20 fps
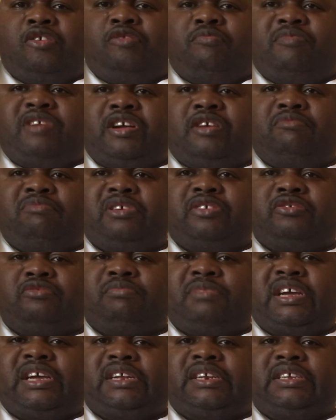Omarima
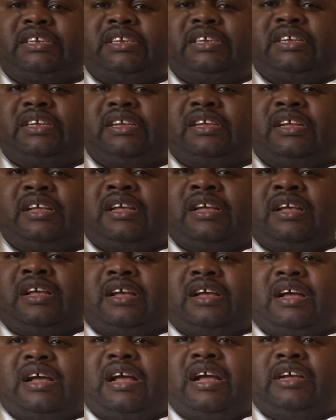Smiley.
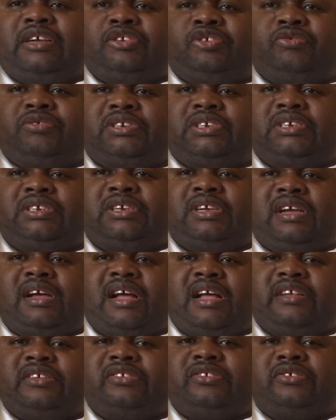Actually,
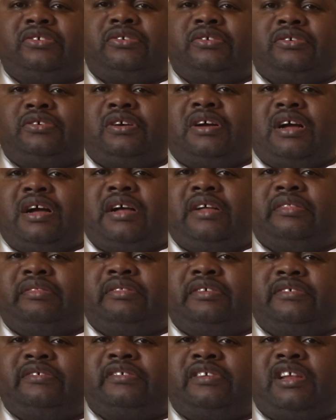I saw
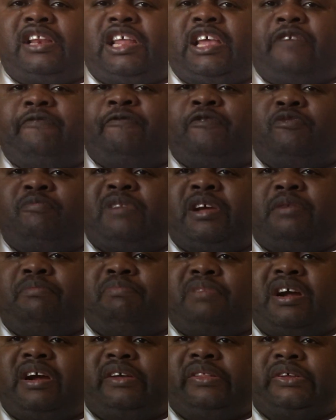this clip from my
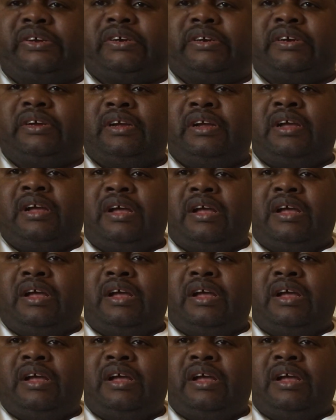brother,